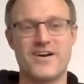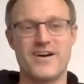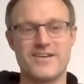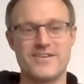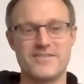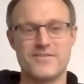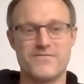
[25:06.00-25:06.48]

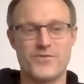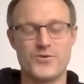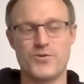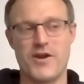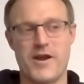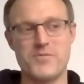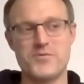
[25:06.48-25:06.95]
on the
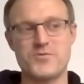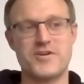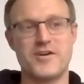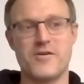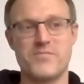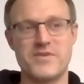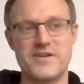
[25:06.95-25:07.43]

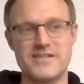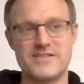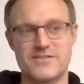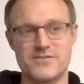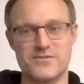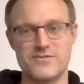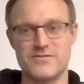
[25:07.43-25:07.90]
photogrammetry companies
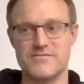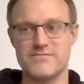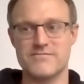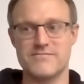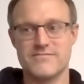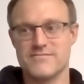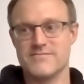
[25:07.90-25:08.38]
to
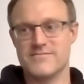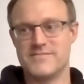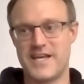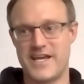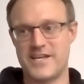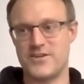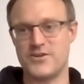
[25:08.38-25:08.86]

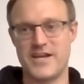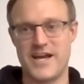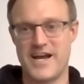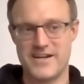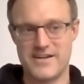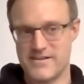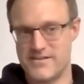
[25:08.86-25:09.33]
say you
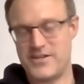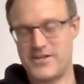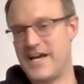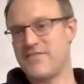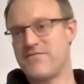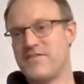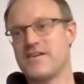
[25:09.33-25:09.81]

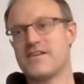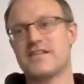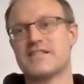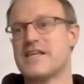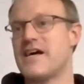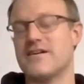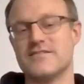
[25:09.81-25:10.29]
gotta figure
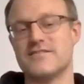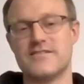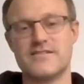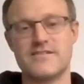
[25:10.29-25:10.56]
this out.